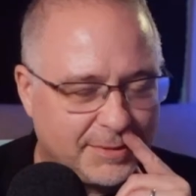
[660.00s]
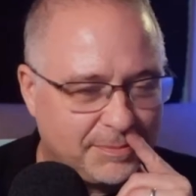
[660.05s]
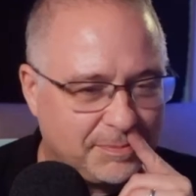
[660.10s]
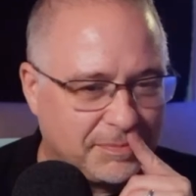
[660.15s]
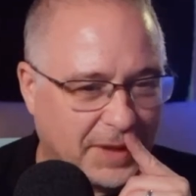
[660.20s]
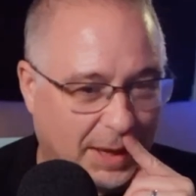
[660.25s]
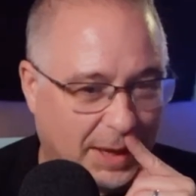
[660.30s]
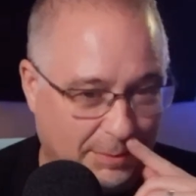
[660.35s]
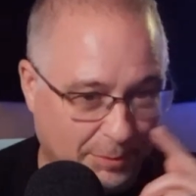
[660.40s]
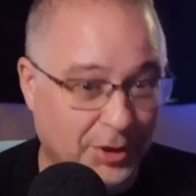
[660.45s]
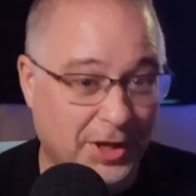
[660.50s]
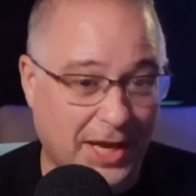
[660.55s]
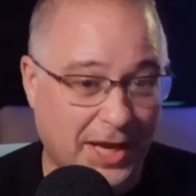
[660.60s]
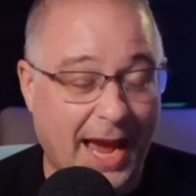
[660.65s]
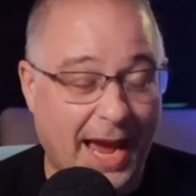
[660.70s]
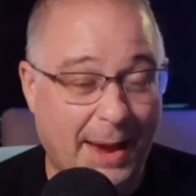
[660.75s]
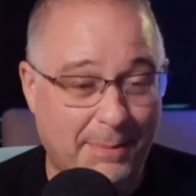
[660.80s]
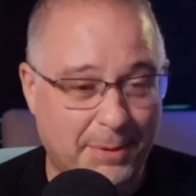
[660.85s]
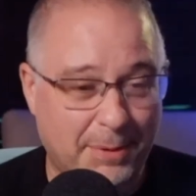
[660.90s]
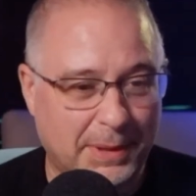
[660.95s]
I
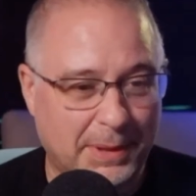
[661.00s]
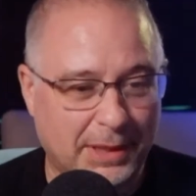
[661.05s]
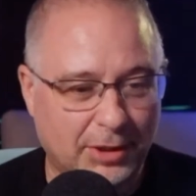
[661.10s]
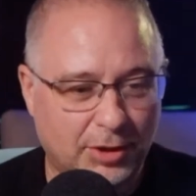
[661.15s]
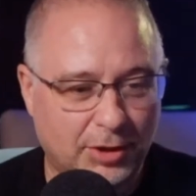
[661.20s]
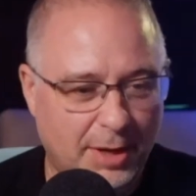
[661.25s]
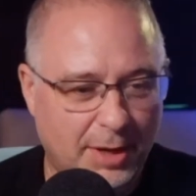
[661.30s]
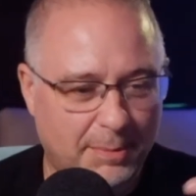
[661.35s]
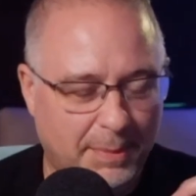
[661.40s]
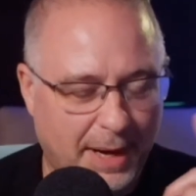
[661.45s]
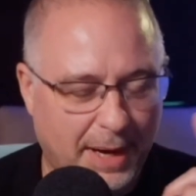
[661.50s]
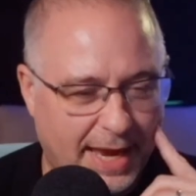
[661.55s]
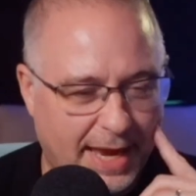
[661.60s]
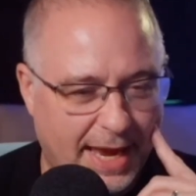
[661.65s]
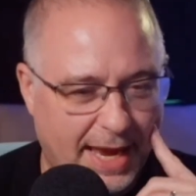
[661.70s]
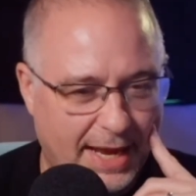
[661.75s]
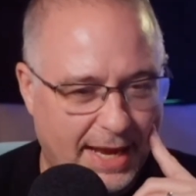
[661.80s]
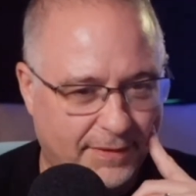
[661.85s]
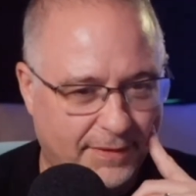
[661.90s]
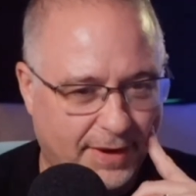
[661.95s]
happen to be looking at my
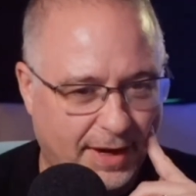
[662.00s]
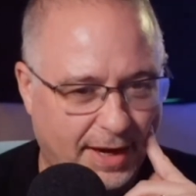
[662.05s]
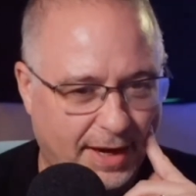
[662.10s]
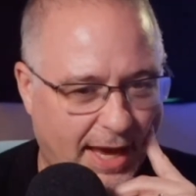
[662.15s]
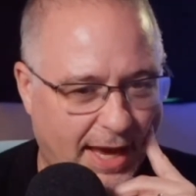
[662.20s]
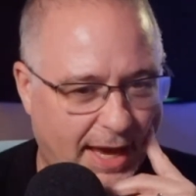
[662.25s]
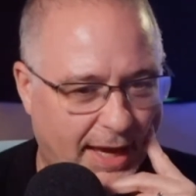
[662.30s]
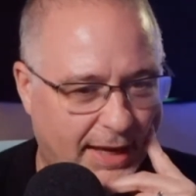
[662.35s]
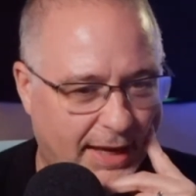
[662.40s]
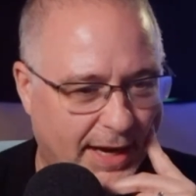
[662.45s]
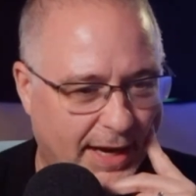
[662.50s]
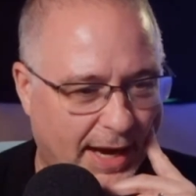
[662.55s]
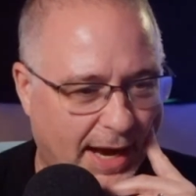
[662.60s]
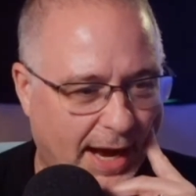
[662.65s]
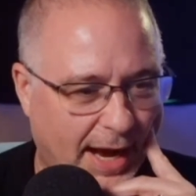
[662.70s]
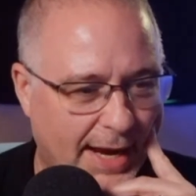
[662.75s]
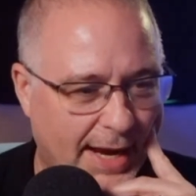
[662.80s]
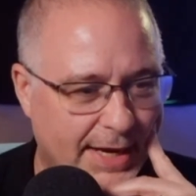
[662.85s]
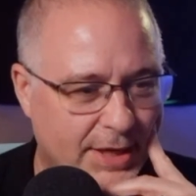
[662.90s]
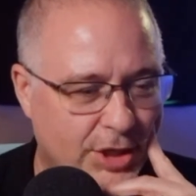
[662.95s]
Canva, and
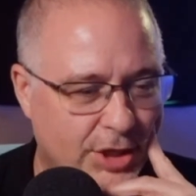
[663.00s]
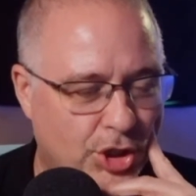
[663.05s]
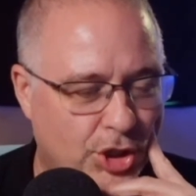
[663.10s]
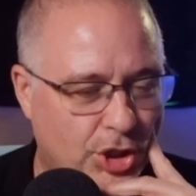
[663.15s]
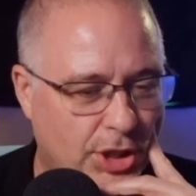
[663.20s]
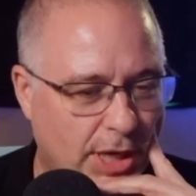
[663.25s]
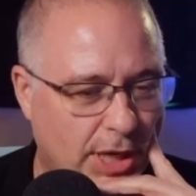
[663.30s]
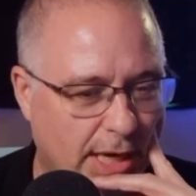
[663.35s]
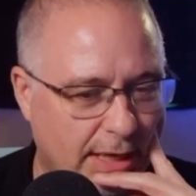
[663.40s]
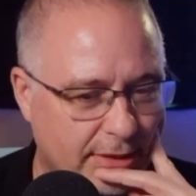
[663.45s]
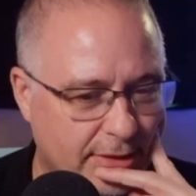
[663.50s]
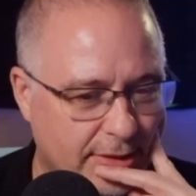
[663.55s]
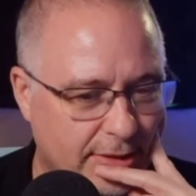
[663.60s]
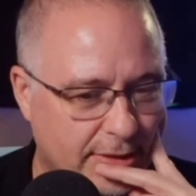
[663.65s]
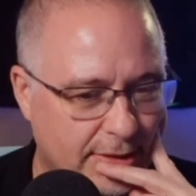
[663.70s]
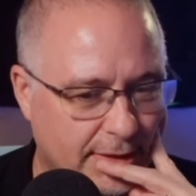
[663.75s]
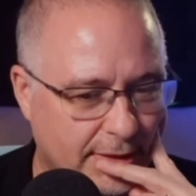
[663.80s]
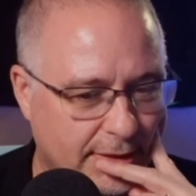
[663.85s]
I just